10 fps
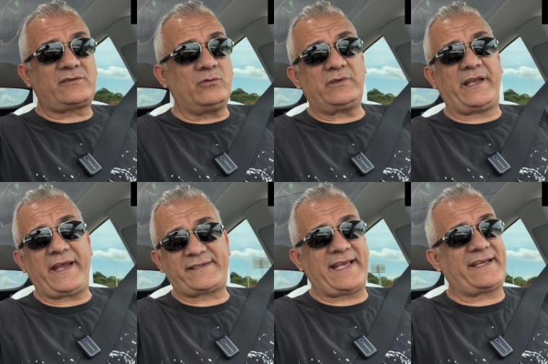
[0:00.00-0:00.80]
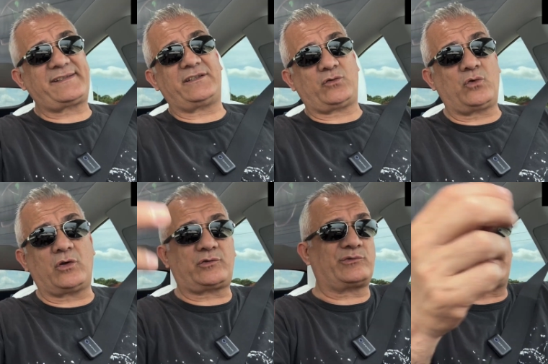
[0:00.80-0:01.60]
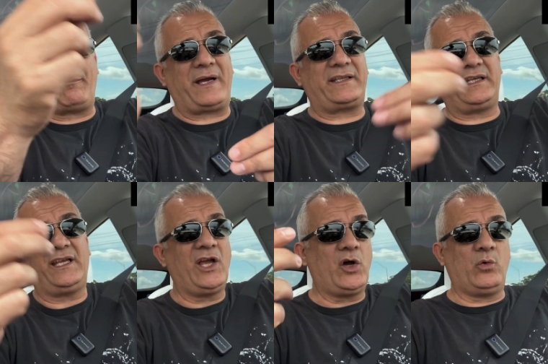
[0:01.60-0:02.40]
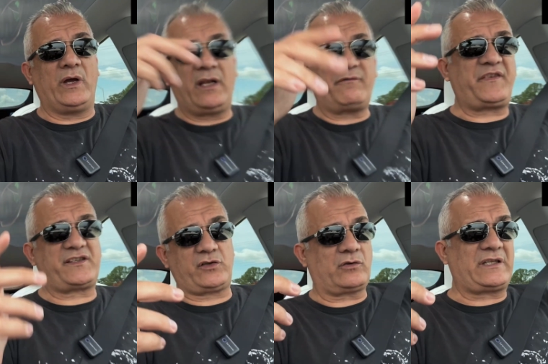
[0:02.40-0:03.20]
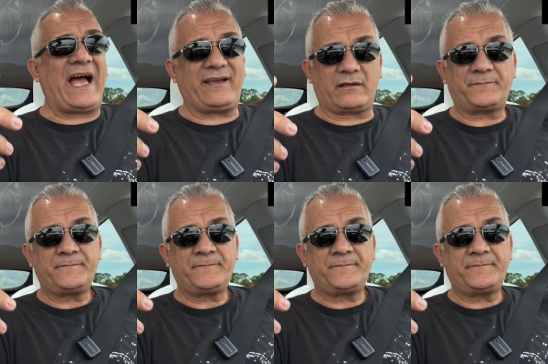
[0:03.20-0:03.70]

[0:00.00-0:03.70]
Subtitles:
to the next exit to go to somebody who will fix your tire.